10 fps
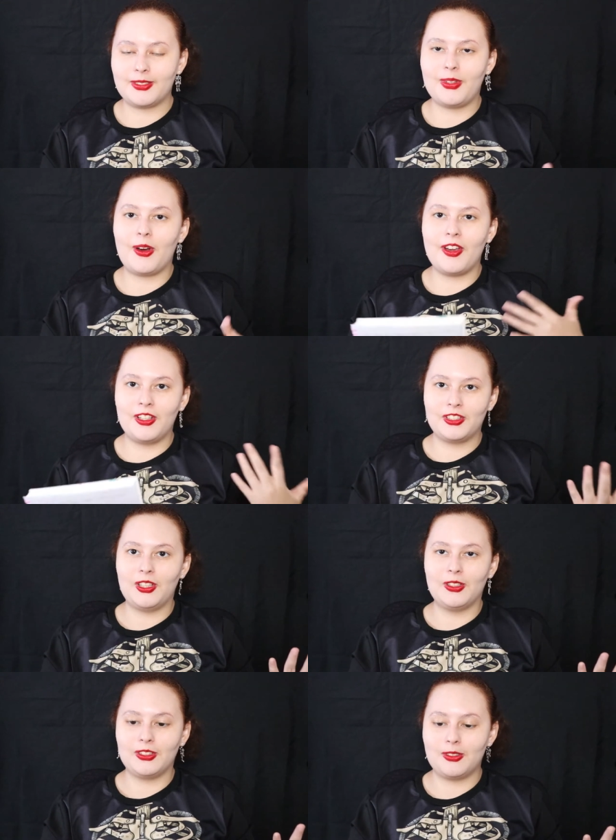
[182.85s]
It's very
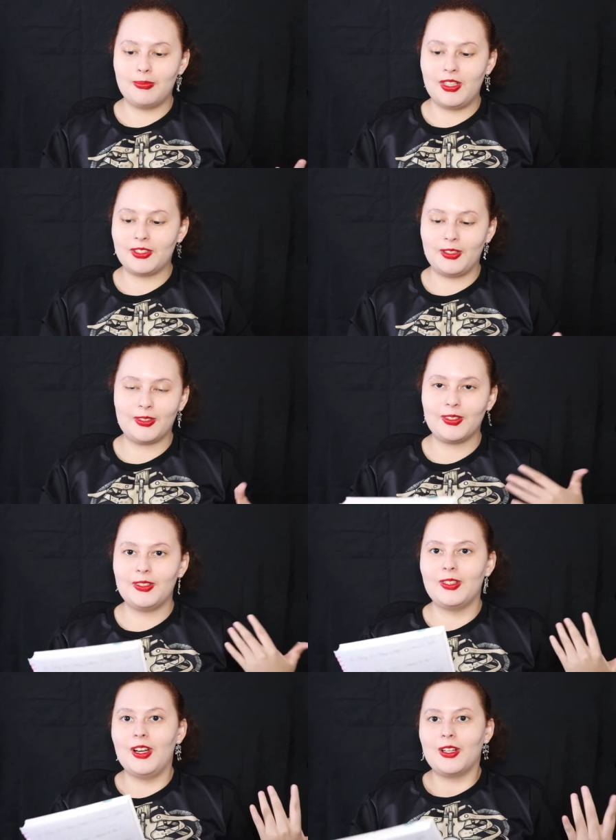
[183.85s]
adult, but it's
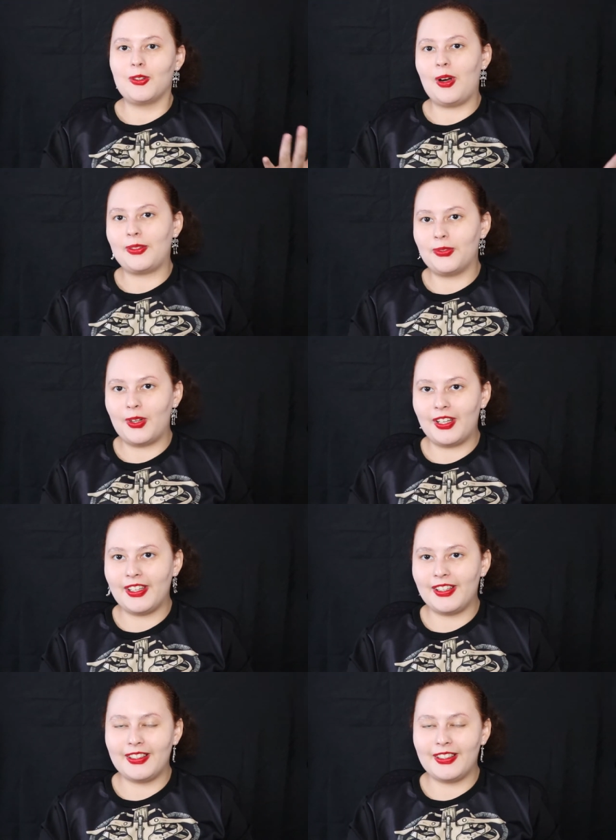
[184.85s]
also quite funny.